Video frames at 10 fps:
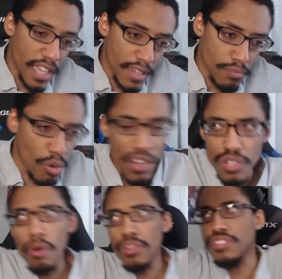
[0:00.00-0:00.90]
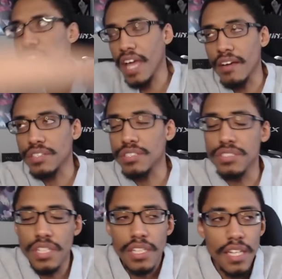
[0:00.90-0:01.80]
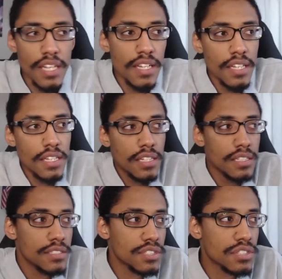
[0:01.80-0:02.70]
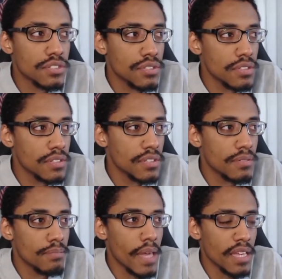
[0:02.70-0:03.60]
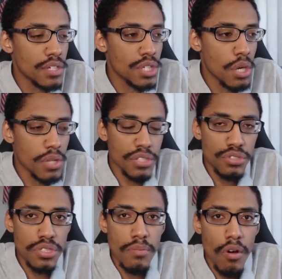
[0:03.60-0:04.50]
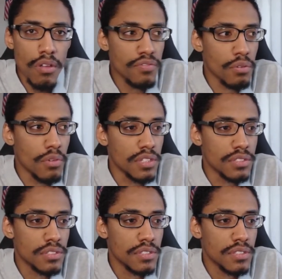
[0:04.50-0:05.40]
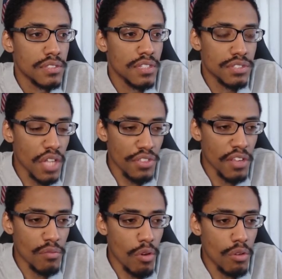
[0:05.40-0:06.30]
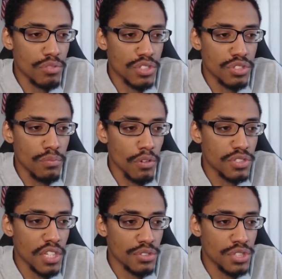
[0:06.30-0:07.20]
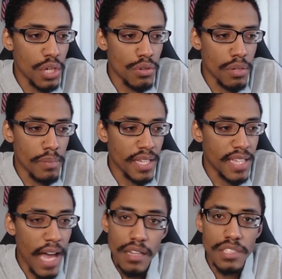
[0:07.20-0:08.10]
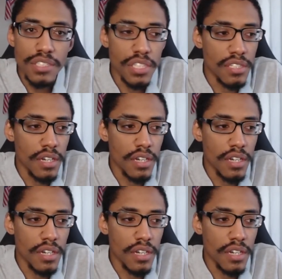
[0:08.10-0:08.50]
and brought in all these characters. Like, just make a show that's small for once. There's nothing wrong with a small scale show in a big galaxy,